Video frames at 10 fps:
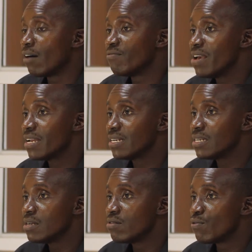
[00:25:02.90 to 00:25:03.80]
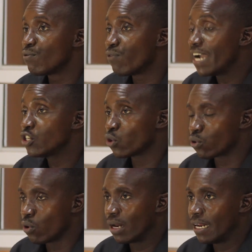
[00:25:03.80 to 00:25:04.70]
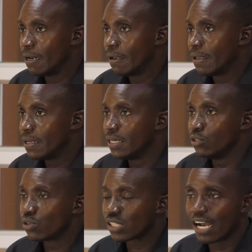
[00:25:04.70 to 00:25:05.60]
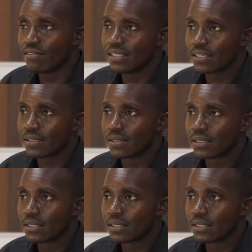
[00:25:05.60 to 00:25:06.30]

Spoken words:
a very vital role in your service